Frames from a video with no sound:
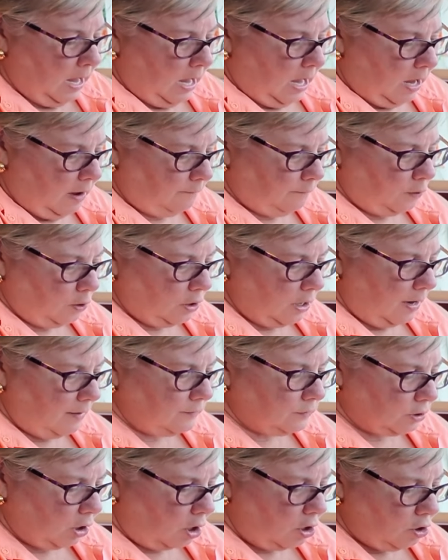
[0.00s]
If your
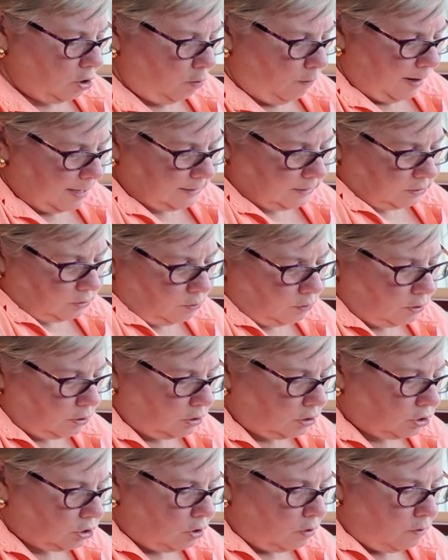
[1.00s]
knives aren't quite
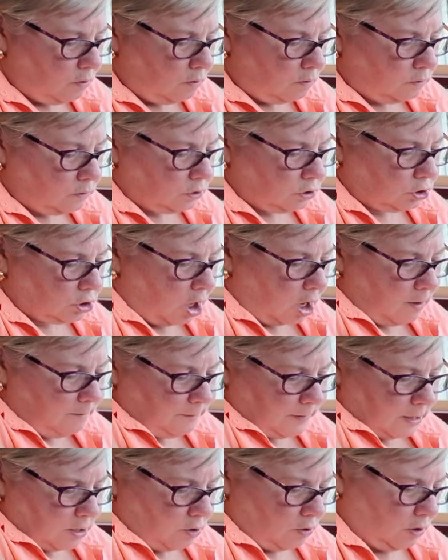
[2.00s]
so
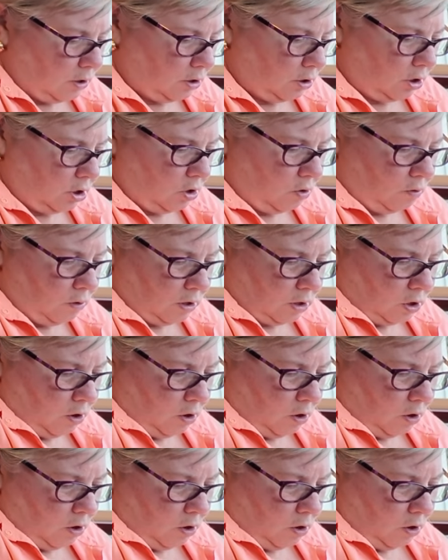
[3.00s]
sharp, then you can